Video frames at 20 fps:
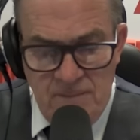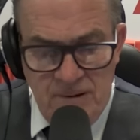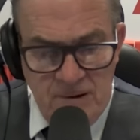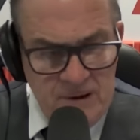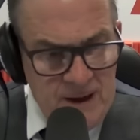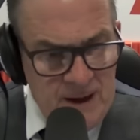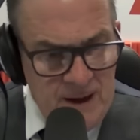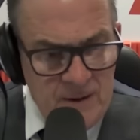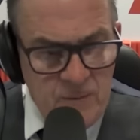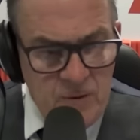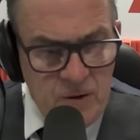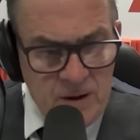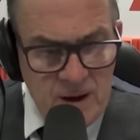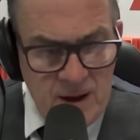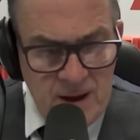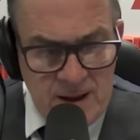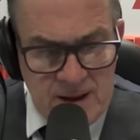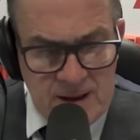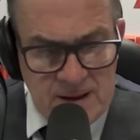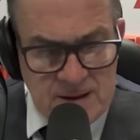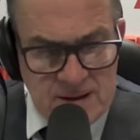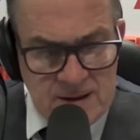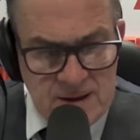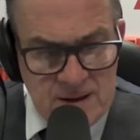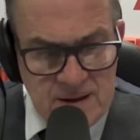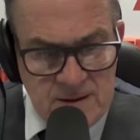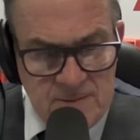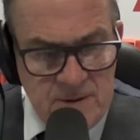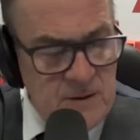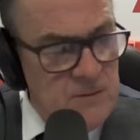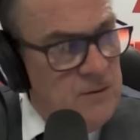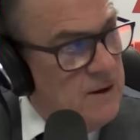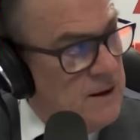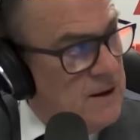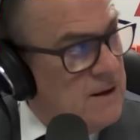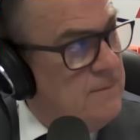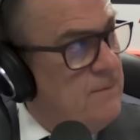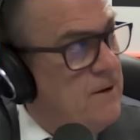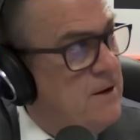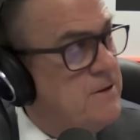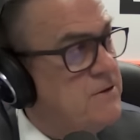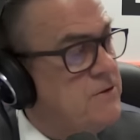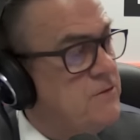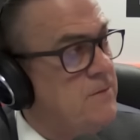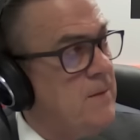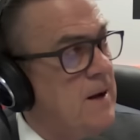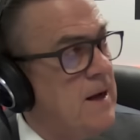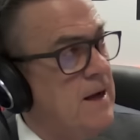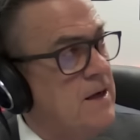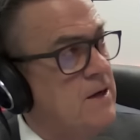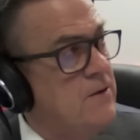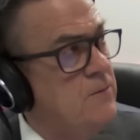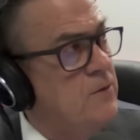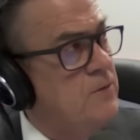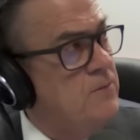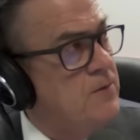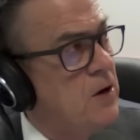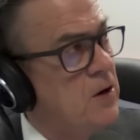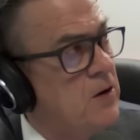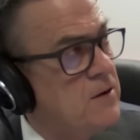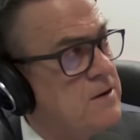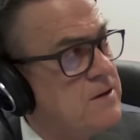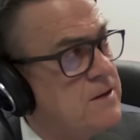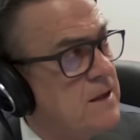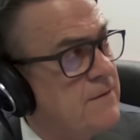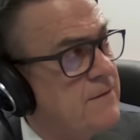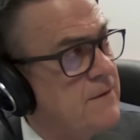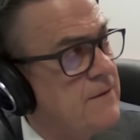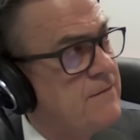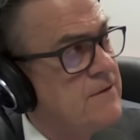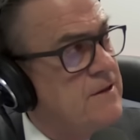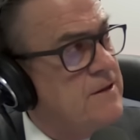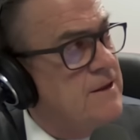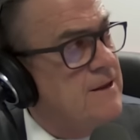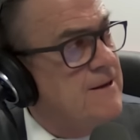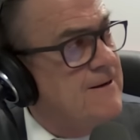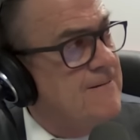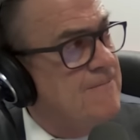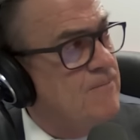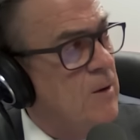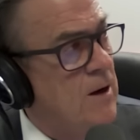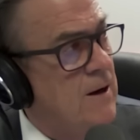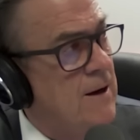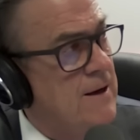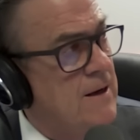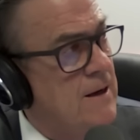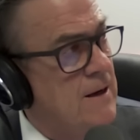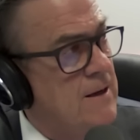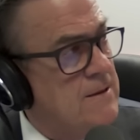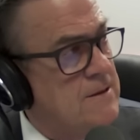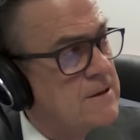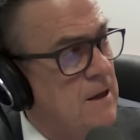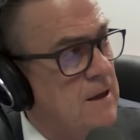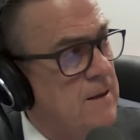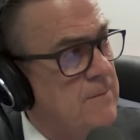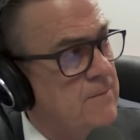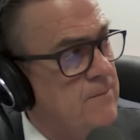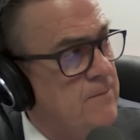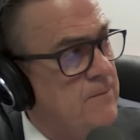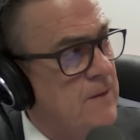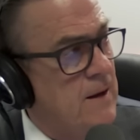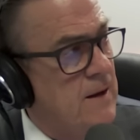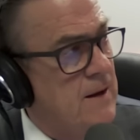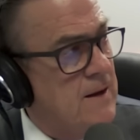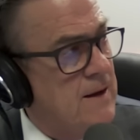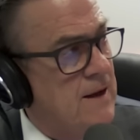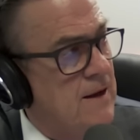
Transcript: put out what I consider to be one of the most remarkable blogs I've ever seen in my uh, time uh,